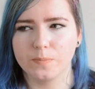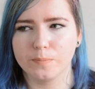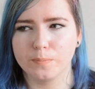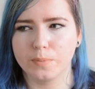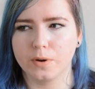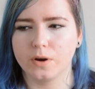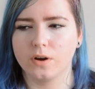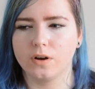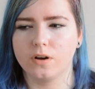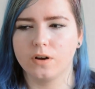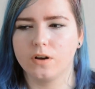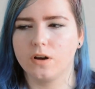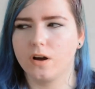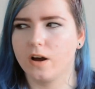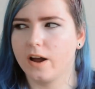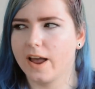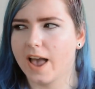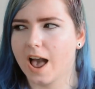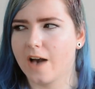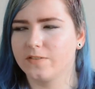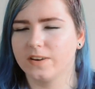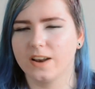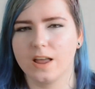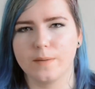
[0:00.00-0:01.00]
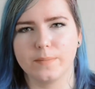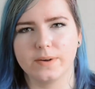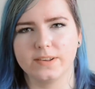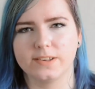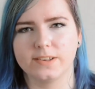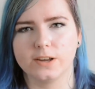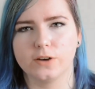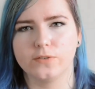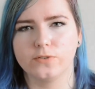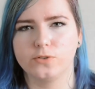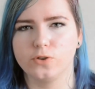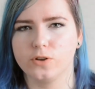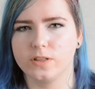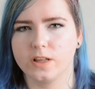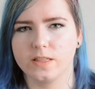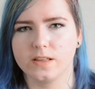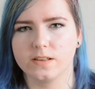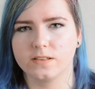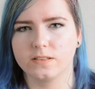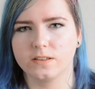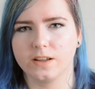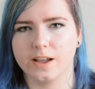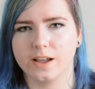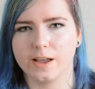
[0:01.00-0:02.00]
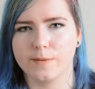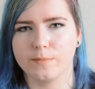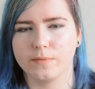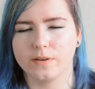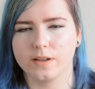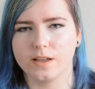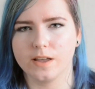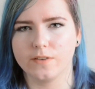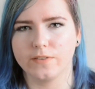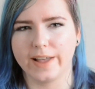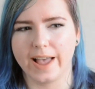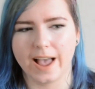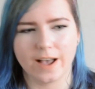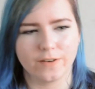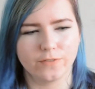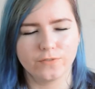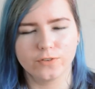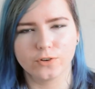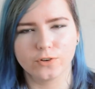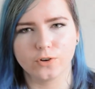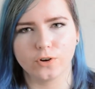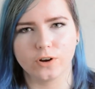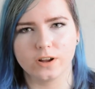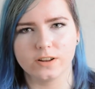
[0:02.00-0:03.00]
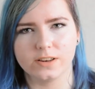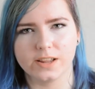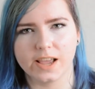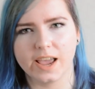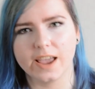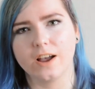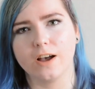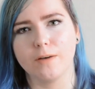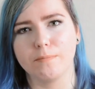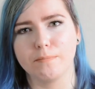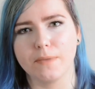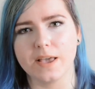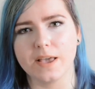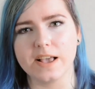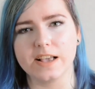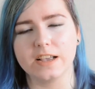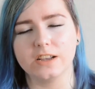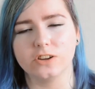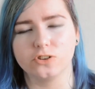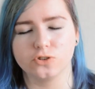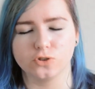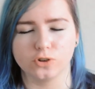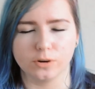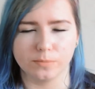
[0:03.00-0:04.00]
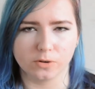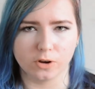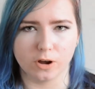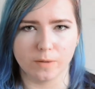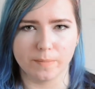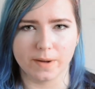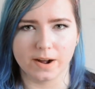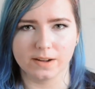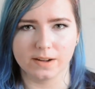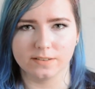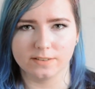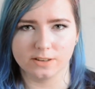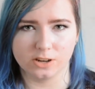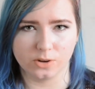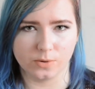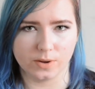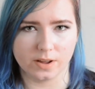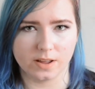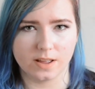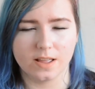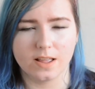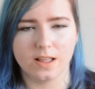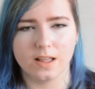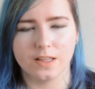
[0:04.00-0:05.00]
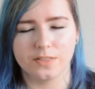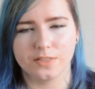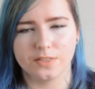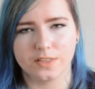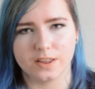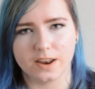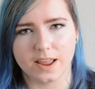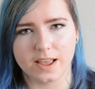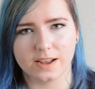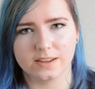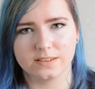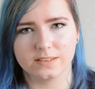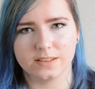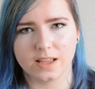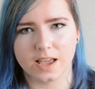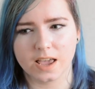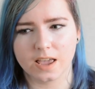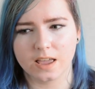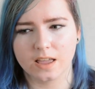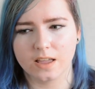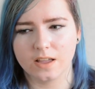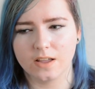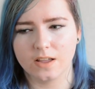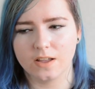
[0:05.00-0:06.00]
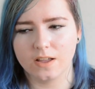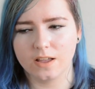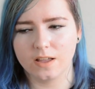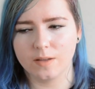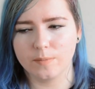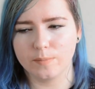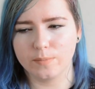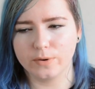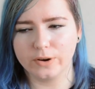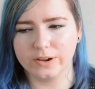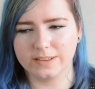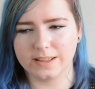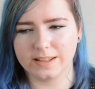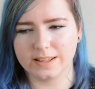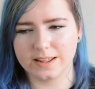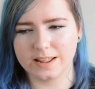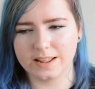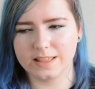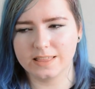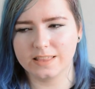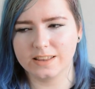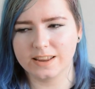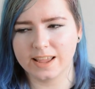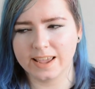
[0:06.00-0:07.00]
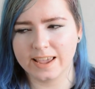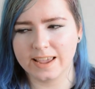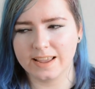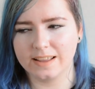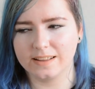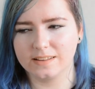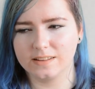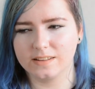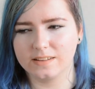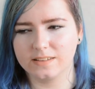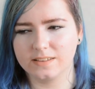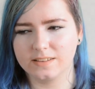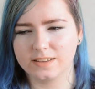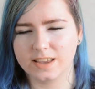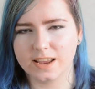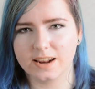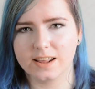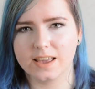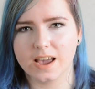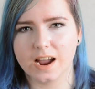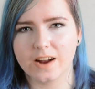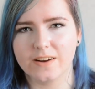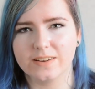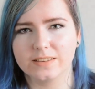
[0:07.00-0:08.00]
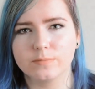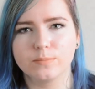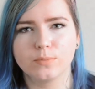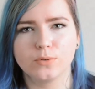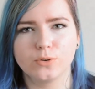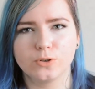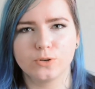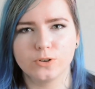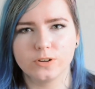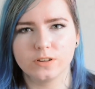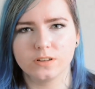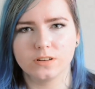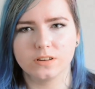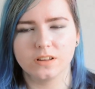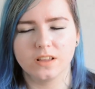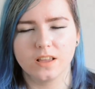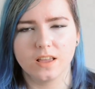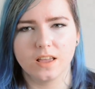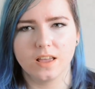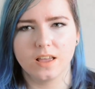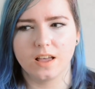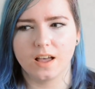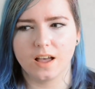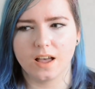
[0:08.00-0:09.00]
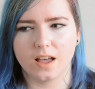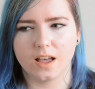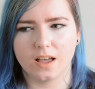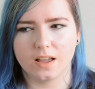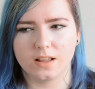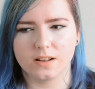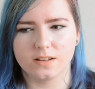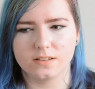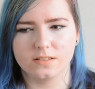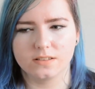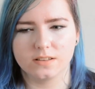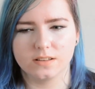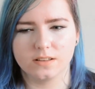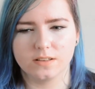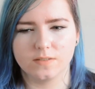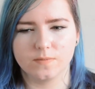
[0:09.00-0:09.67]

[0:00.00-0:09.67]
But I haven't let myself do that this time. If I have forgot a day, I'm making sure I'm going back to do it the next day, because at the end of the day, skincare is important, and